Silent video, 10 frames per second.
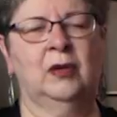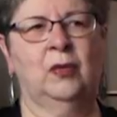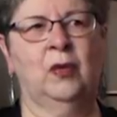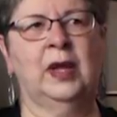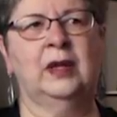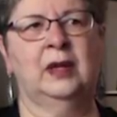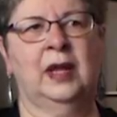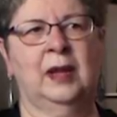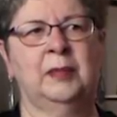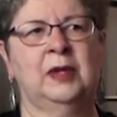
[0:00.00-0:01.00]
what
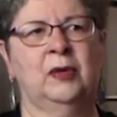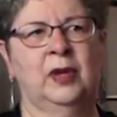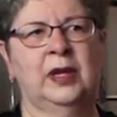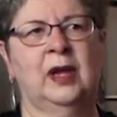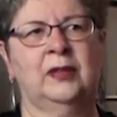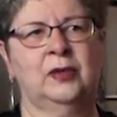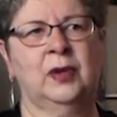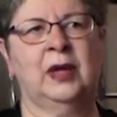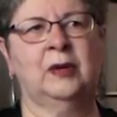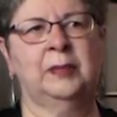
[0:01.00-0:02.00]
had been going on
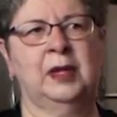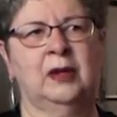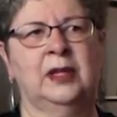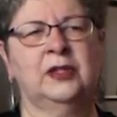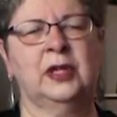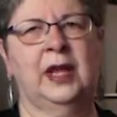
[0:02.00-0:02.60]
throughout our marriage.